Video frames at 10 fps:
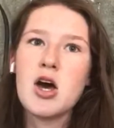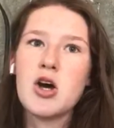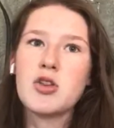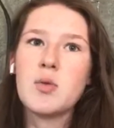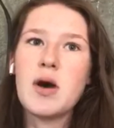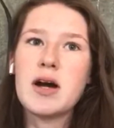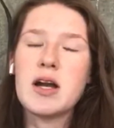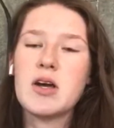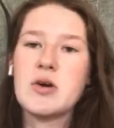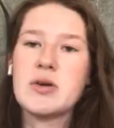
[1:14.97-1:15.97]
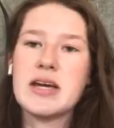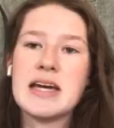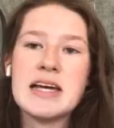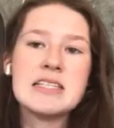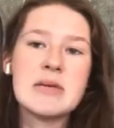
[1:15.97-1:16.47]
The workload
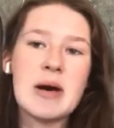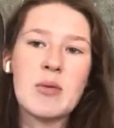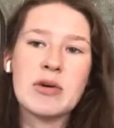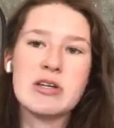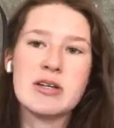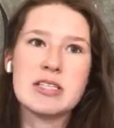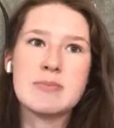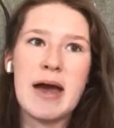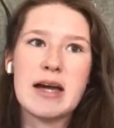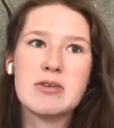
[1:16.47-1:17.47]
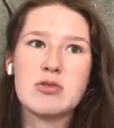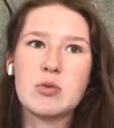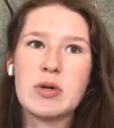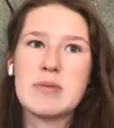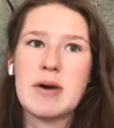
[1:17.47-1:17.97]
is about what you'd expect for
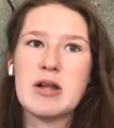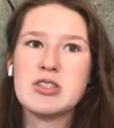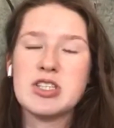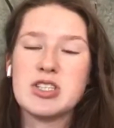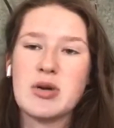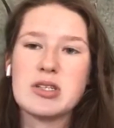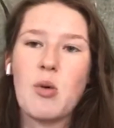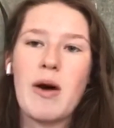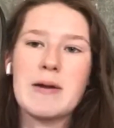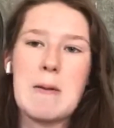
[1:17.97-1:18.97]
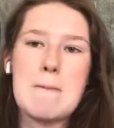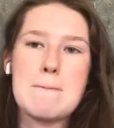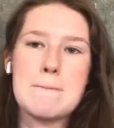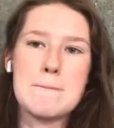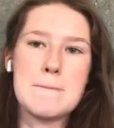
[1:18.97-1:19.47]
with biology, so it's quite
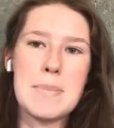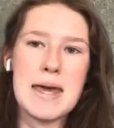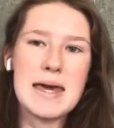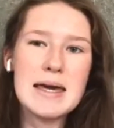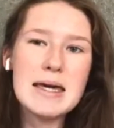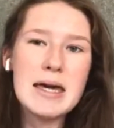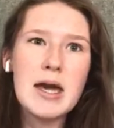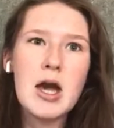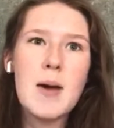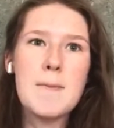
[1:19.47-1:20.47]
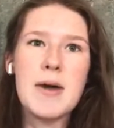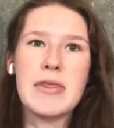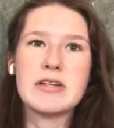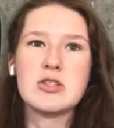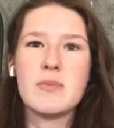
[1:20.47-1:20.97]
big, but
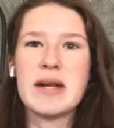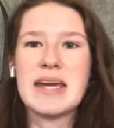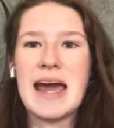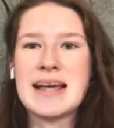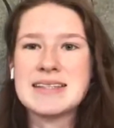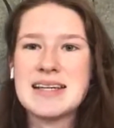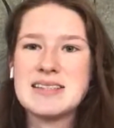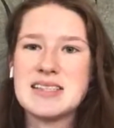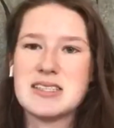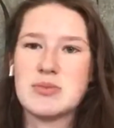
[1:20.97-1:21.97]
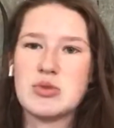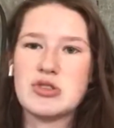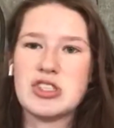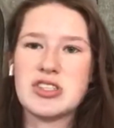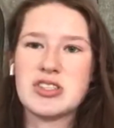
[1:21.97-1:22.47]
there's not many essays. It's more
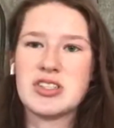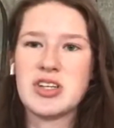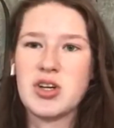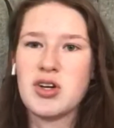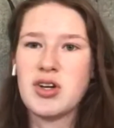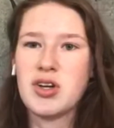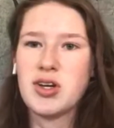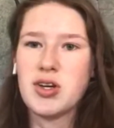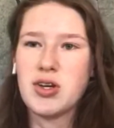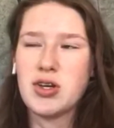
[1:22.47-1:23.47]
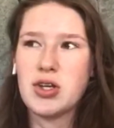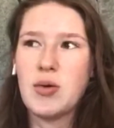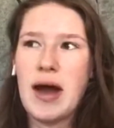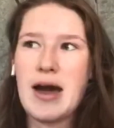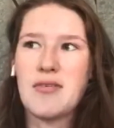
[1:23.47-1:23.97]
just you
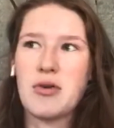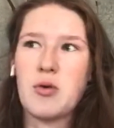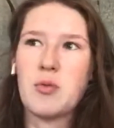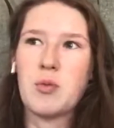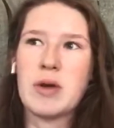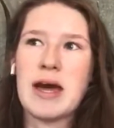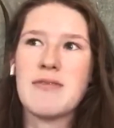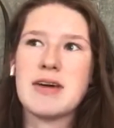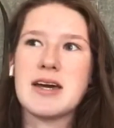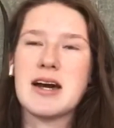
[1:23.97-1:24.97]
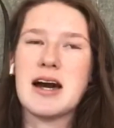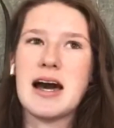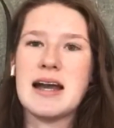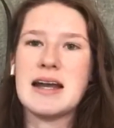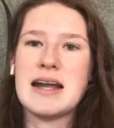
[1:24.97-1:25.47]
have, or we have like
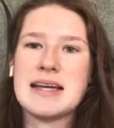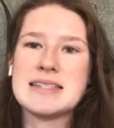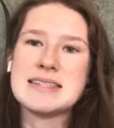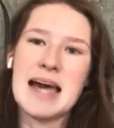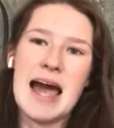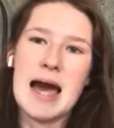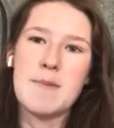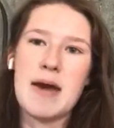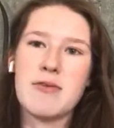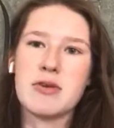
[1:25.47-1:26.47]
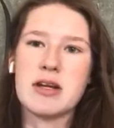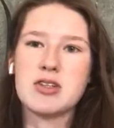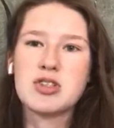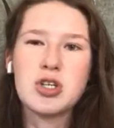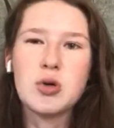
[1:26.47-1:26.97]
an exam every like
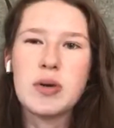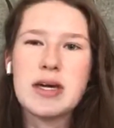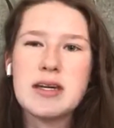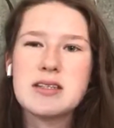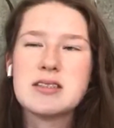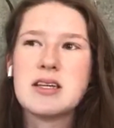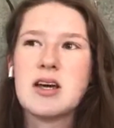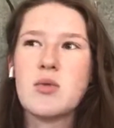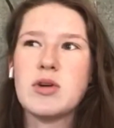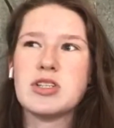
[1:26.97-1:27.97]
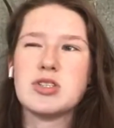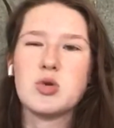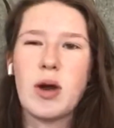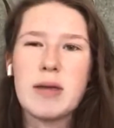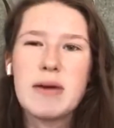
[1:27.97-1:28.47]
2 weeks, which is
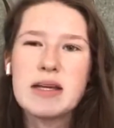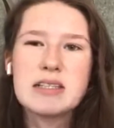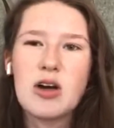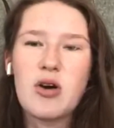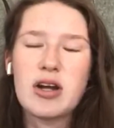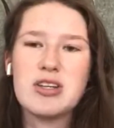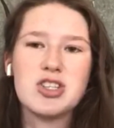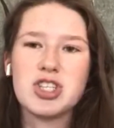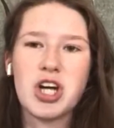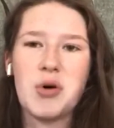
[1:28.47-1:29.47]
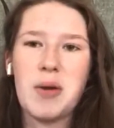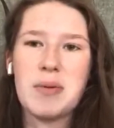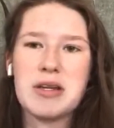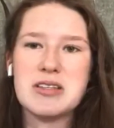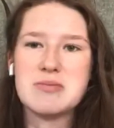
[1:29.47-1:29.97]
20 minutes long, and you just show up
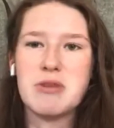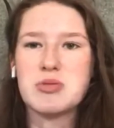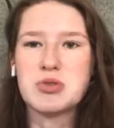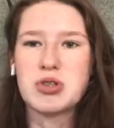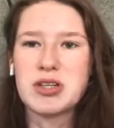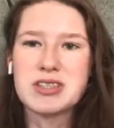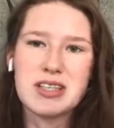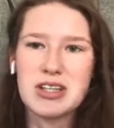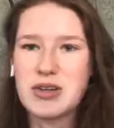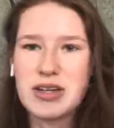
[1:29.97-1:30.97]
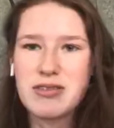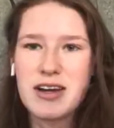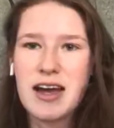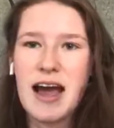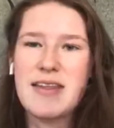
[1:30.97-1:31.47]
and it's multiple choice and then you leave.
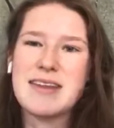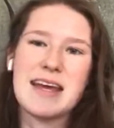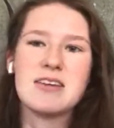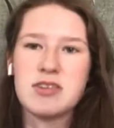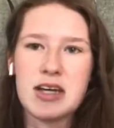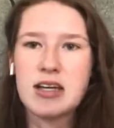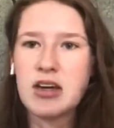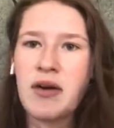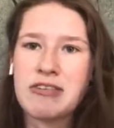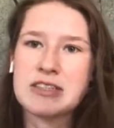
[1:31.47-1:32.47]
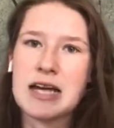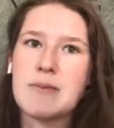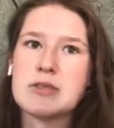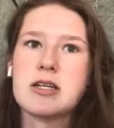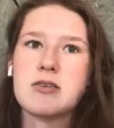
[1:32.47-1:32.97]
And at the end of the year you have
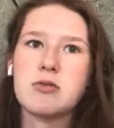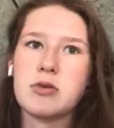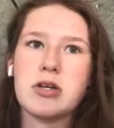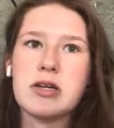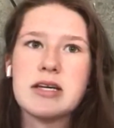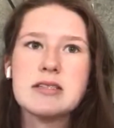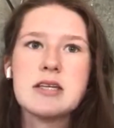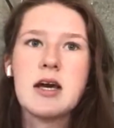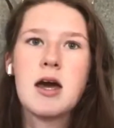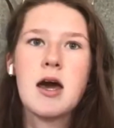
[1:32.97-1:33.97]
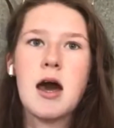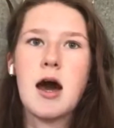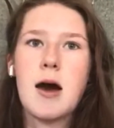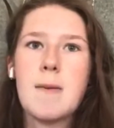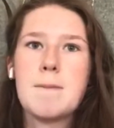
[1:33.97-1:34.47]
exams, like all unis.
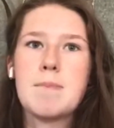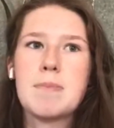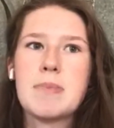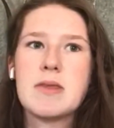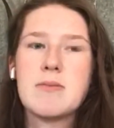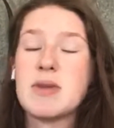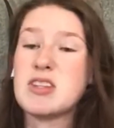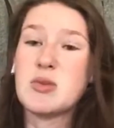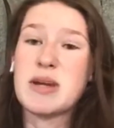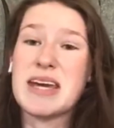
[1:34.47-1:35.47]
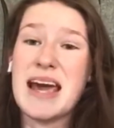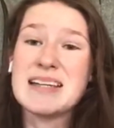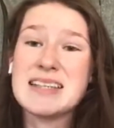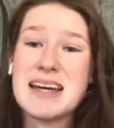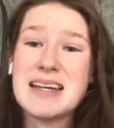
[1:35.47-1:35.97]
But there's not many
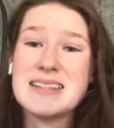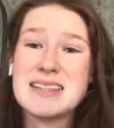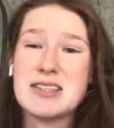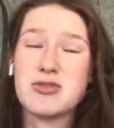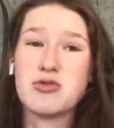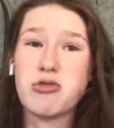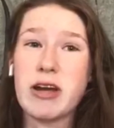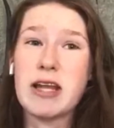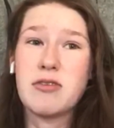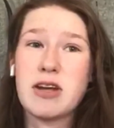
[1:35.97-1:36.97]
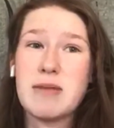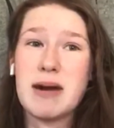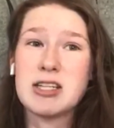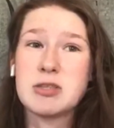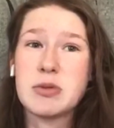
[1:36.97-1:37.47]
essays and it's really, really
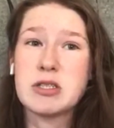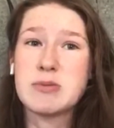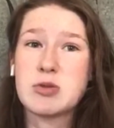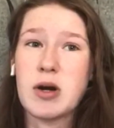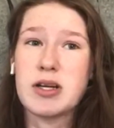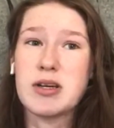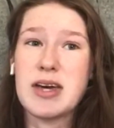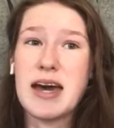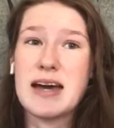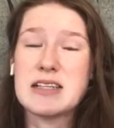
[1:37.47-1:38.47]
manageable as much work you get.